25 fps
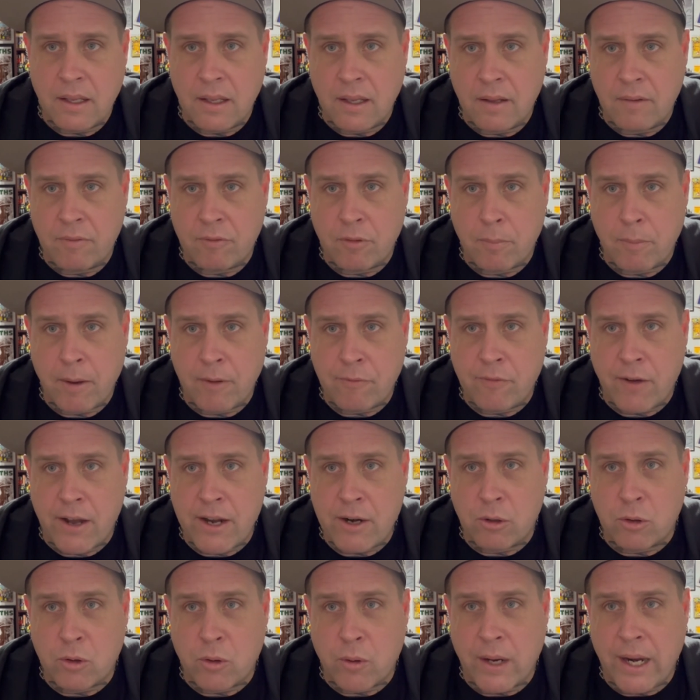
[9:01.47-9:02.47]
For my
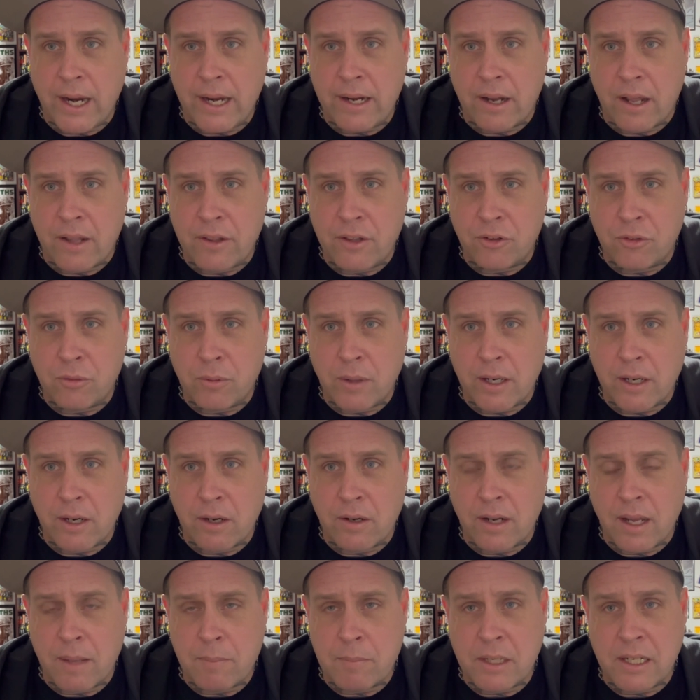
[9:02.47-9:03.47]
final grade on this
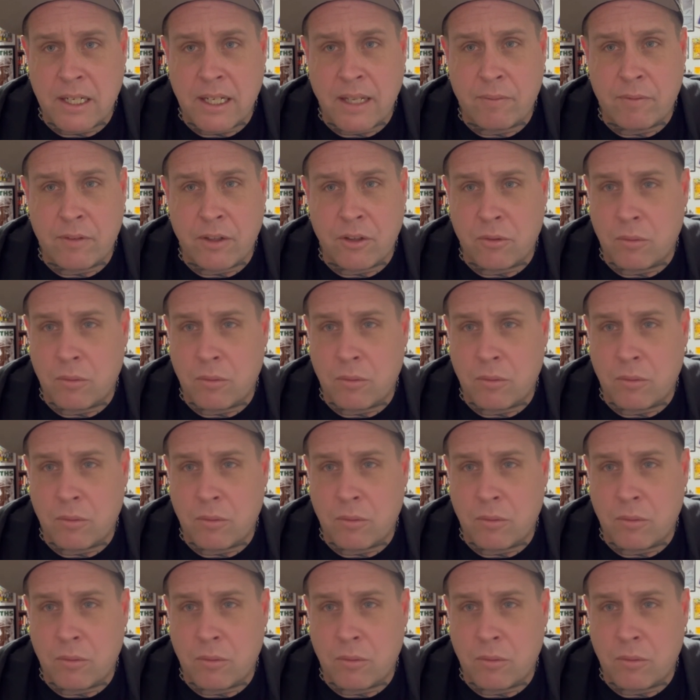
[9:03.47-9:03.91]
record, I'm going to give this